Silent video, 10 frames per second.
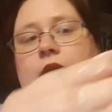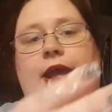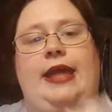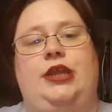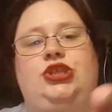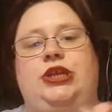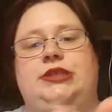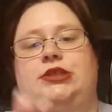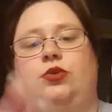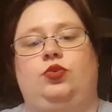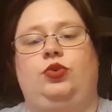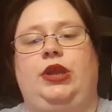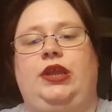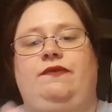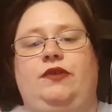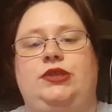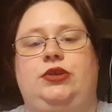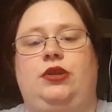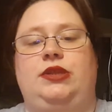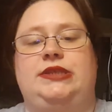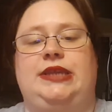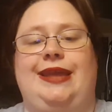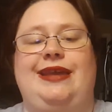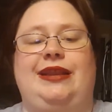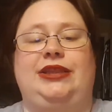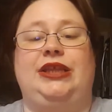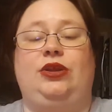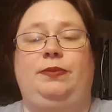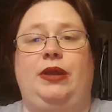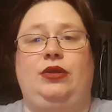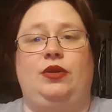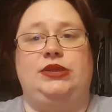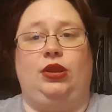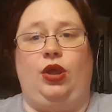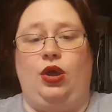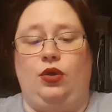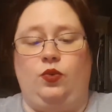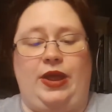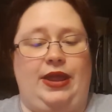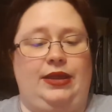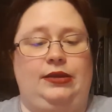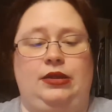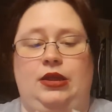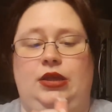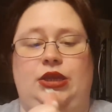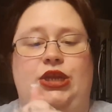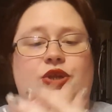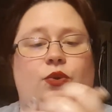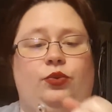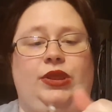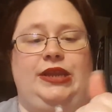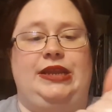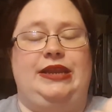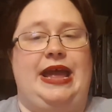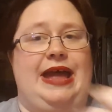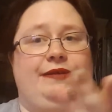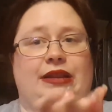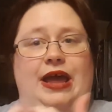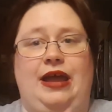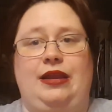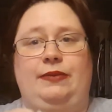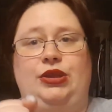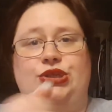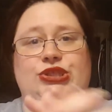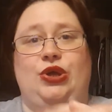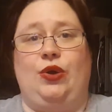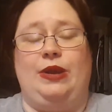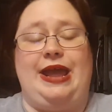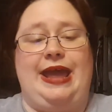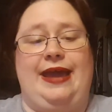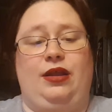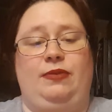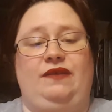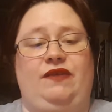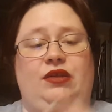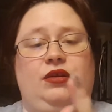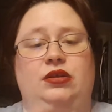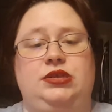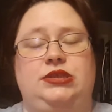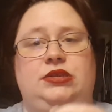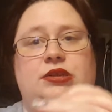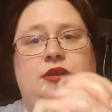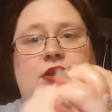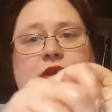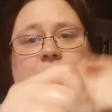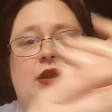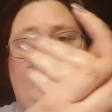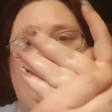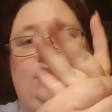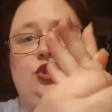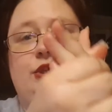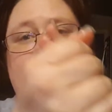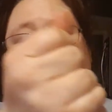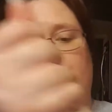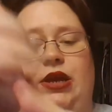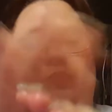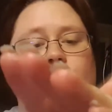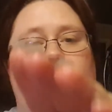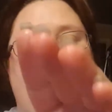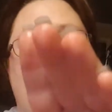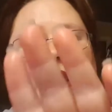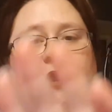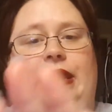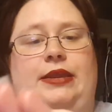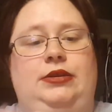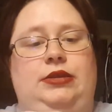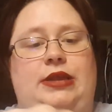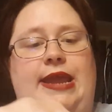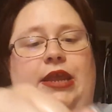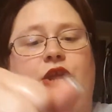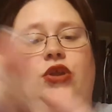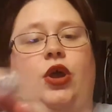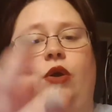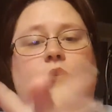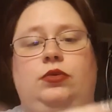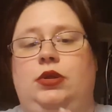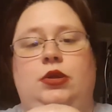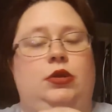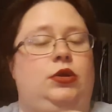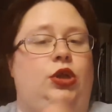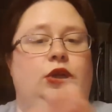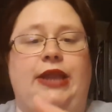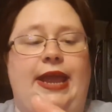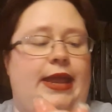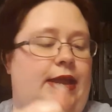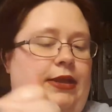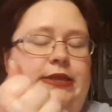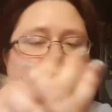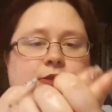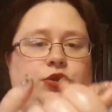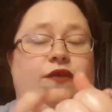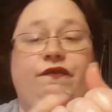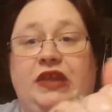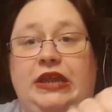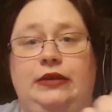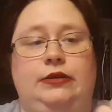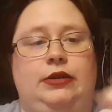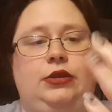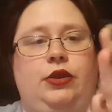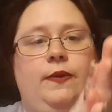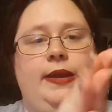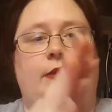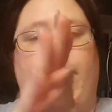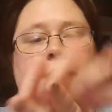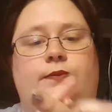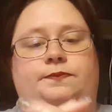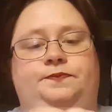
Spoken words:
And it just really feels good on the skin, and a little bit goes a long way. You don't really need to have a lot. I mean, you saw what I had on my fingers, and you just can rub it in, and it can go on your legs, on your feet, it can go anywhere.